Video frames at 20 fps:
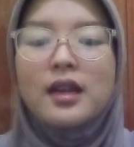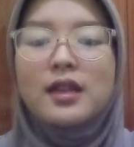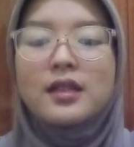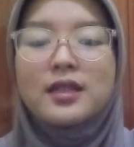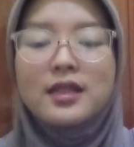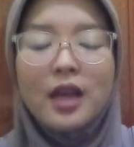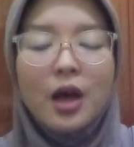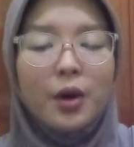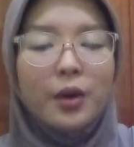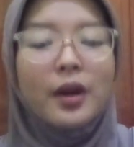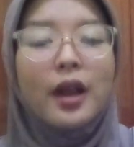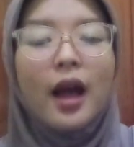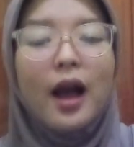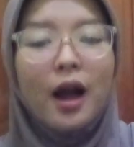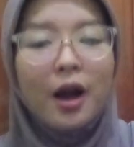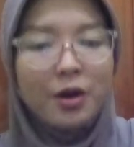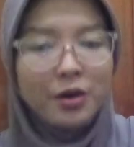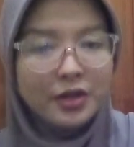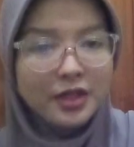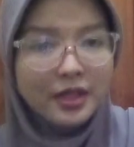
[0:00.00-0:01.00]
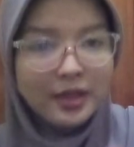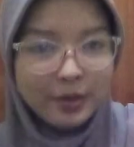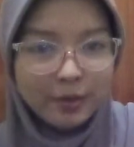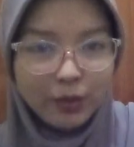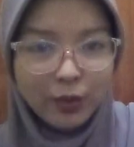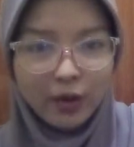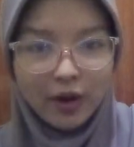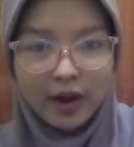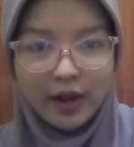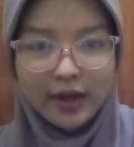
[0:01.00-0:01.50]
Sound awesome,
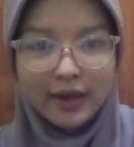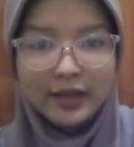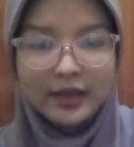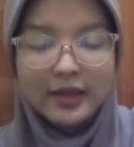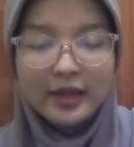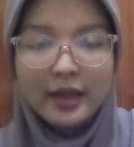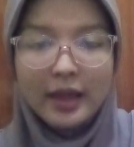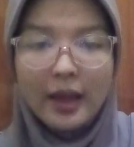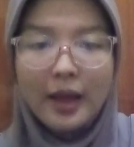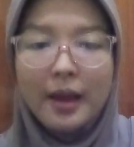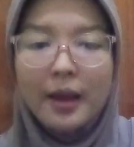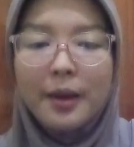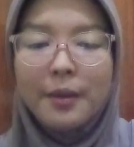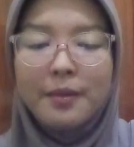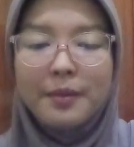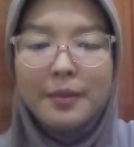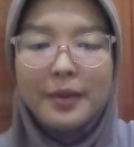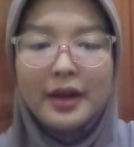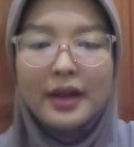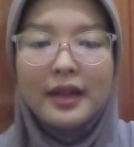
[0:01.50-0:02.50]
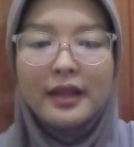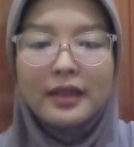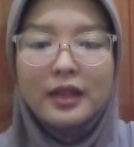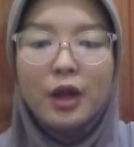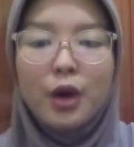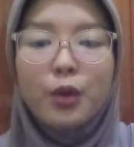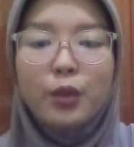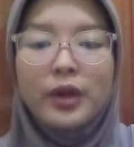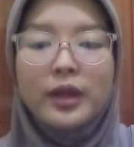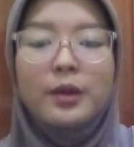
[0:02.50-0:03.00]
right?
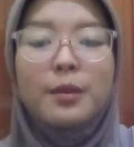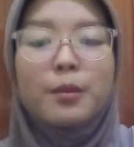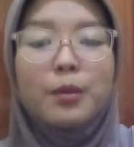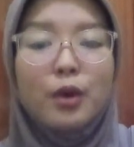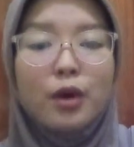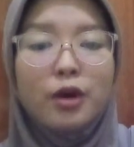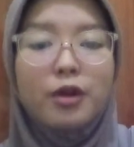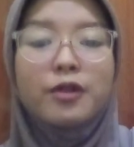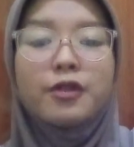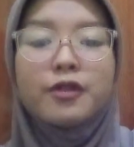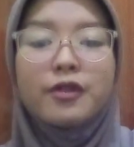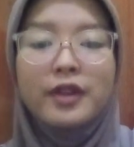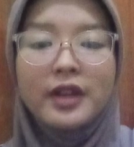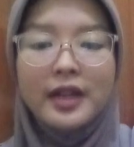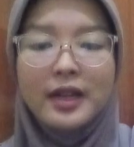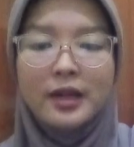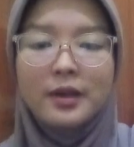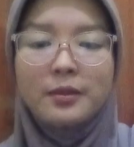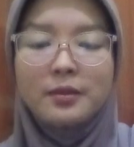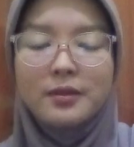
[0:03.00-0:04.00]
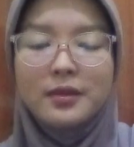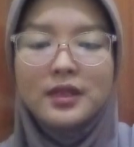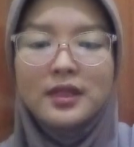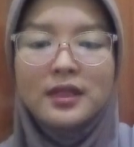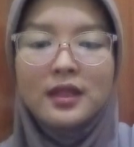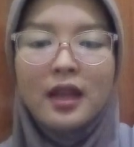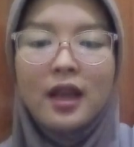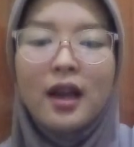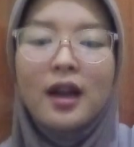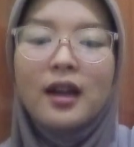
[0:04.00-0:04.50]
But with more
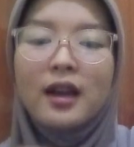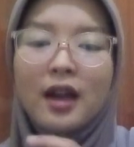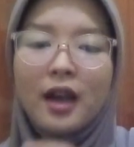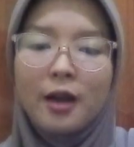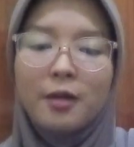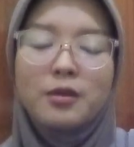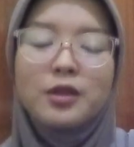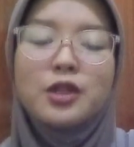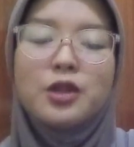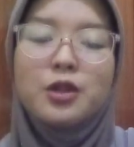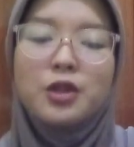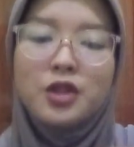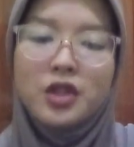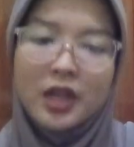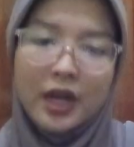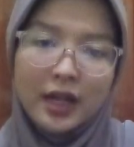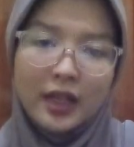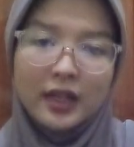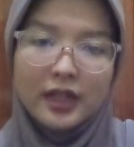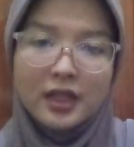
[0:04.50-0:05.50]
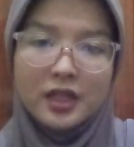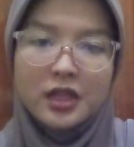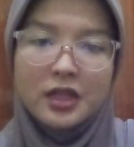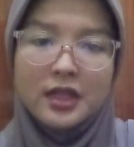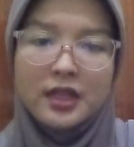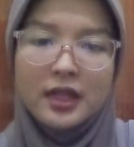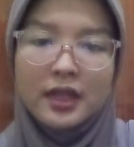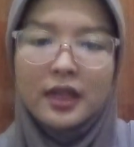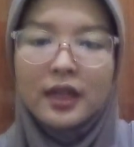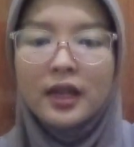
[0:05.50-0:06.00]
freedoms comes new
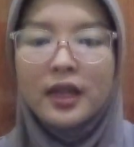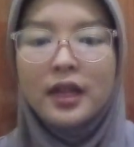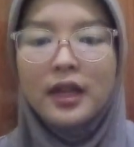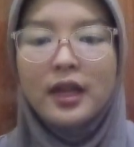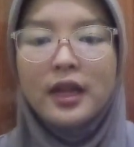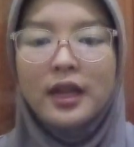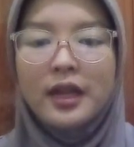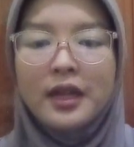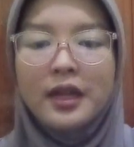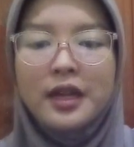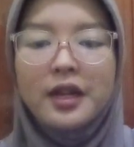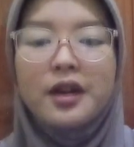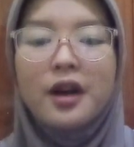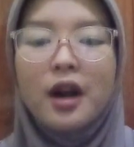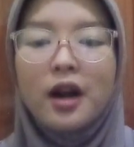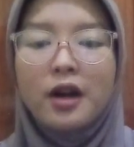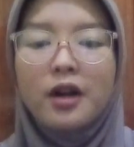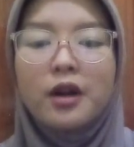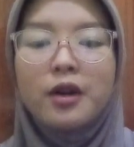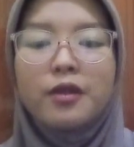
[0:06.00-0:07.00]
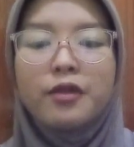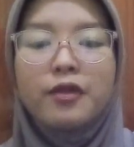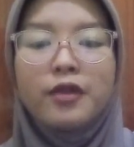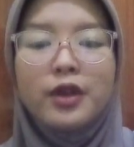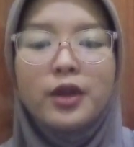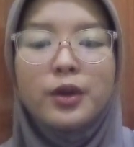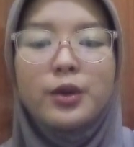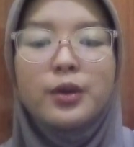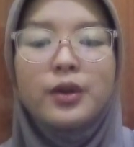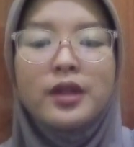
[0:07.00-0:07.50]
challenge. Here are a
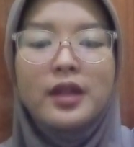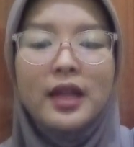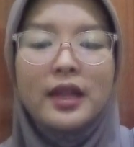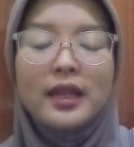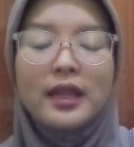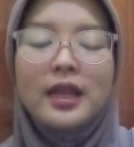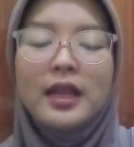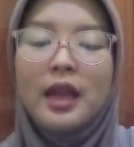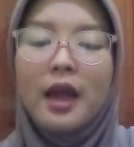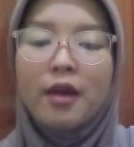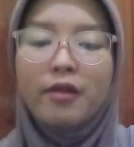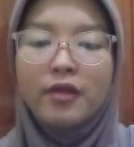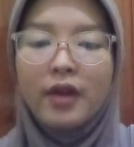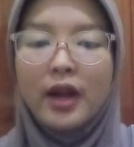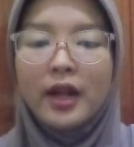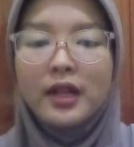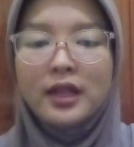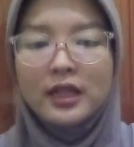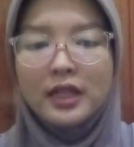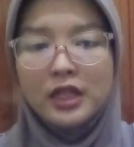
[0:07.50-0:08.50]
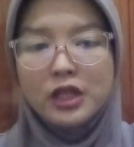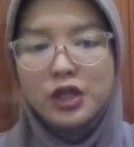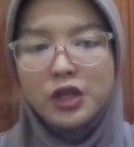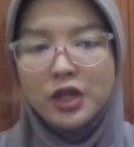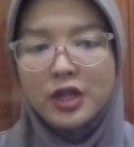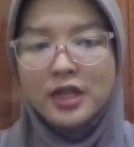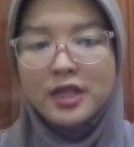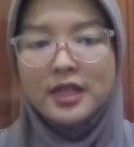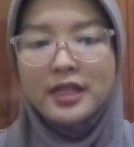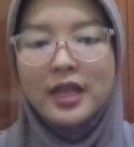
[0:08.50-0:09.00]
few that EFL
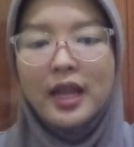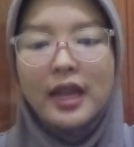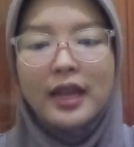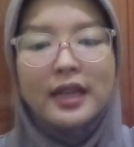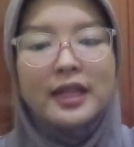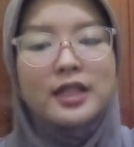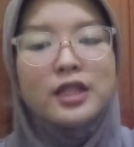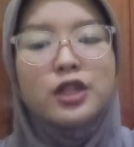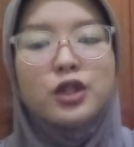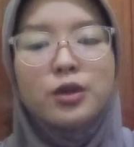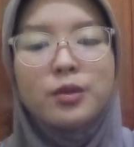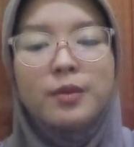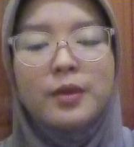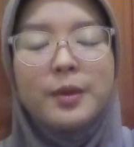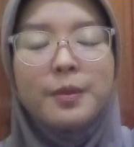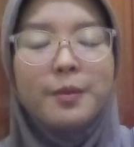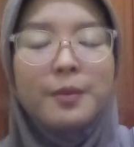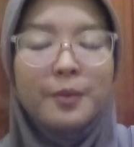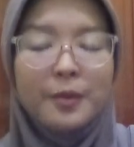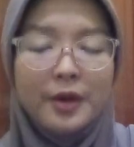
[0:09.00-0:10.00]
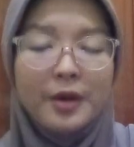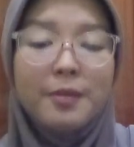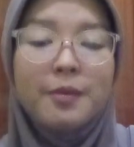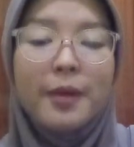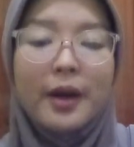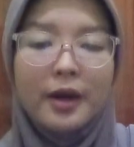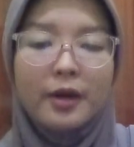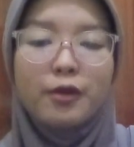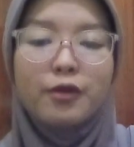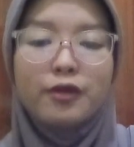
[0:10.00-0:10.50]
teachers need to be
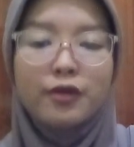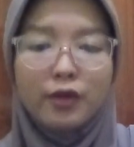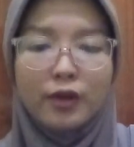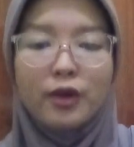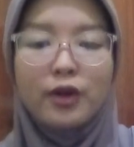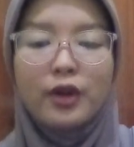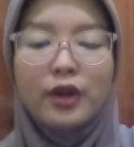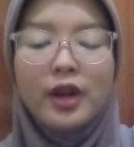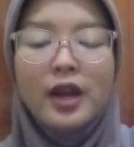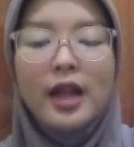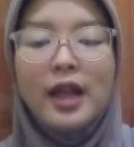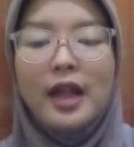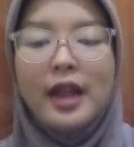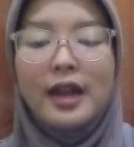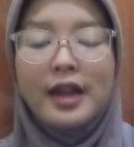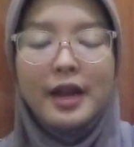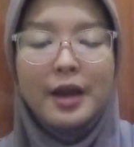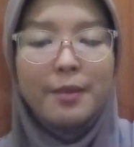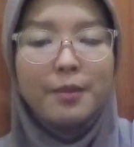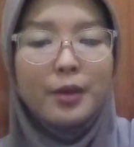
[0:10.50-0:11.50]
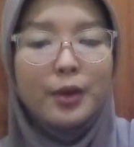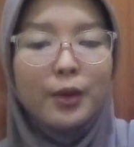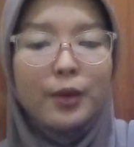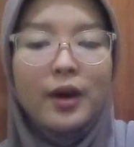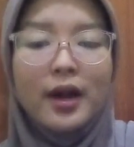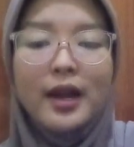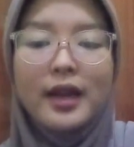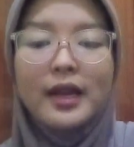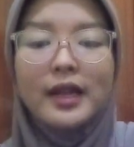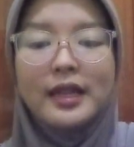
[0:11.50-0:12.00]
prepared for. Number
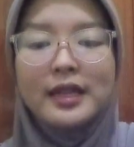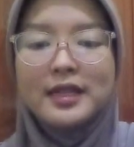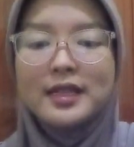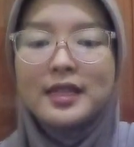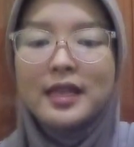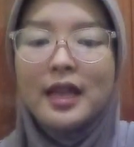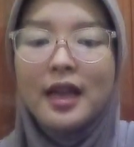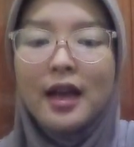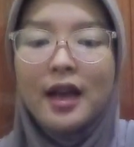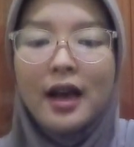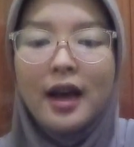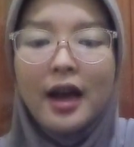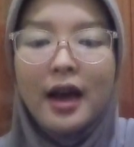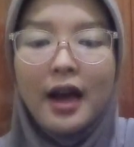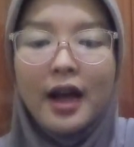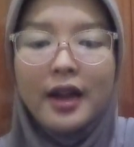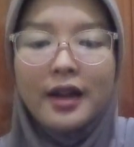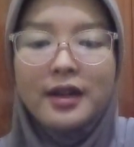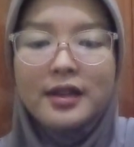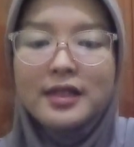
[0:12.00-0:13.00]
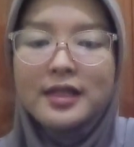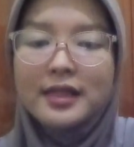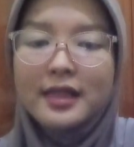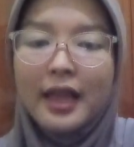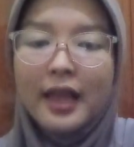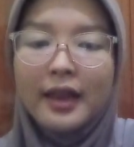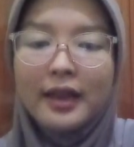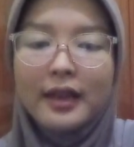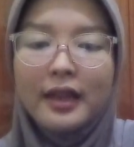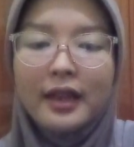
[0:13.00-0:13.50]
one is
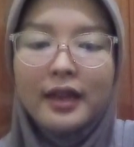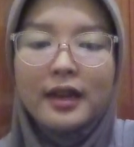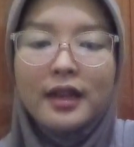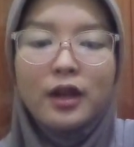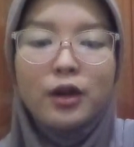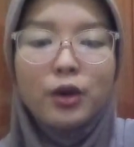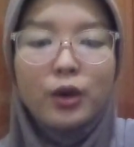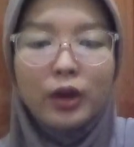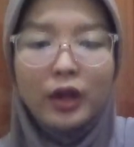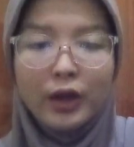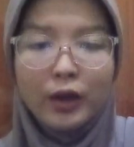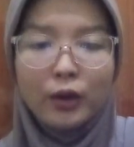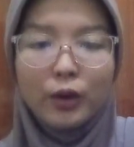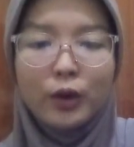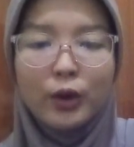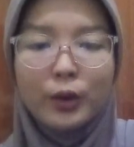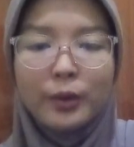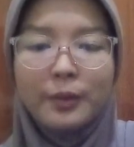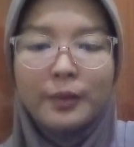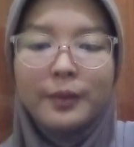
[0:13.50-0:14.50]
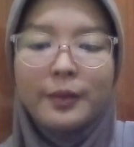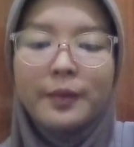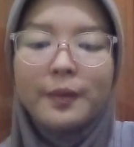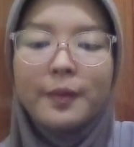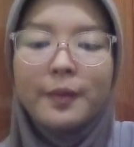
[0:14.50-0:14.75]
understanding the curriculum.